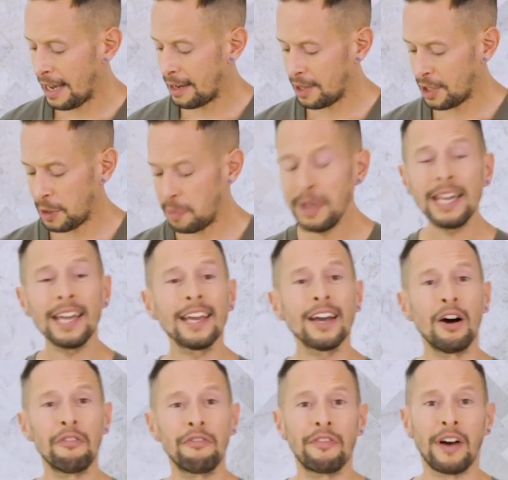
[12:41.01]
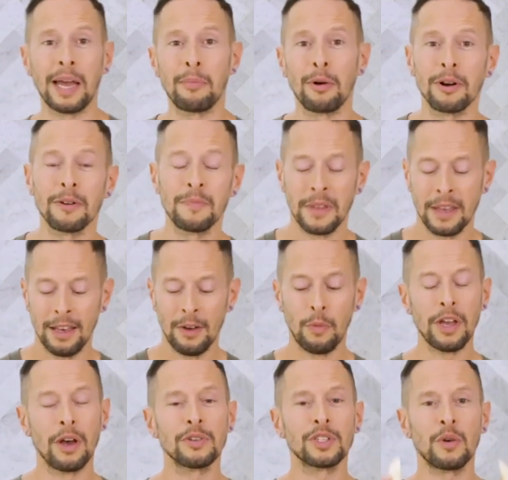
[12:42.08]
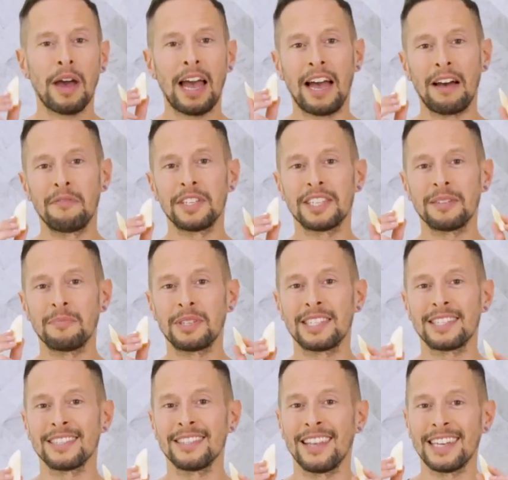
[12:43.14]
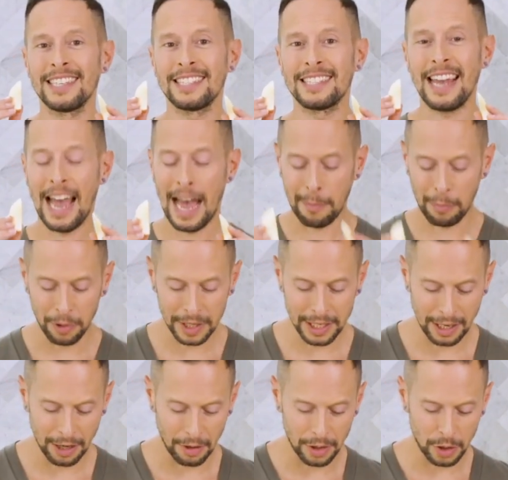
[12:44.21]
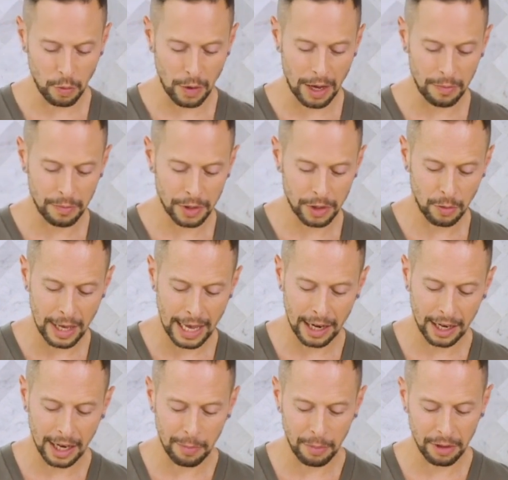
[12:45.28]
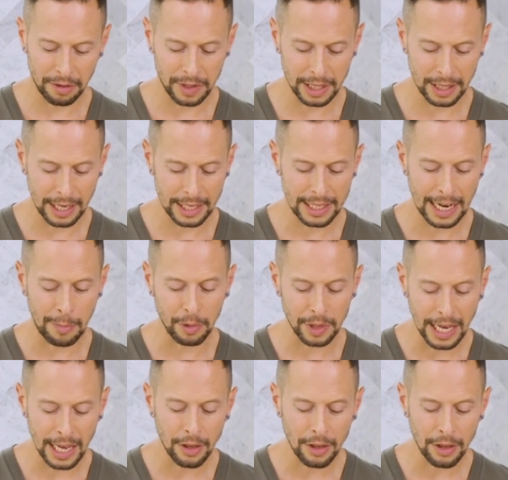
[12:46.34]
And speaking of fiber, we also have some sliced apples here as well. So we'll add a couple of sliced apples.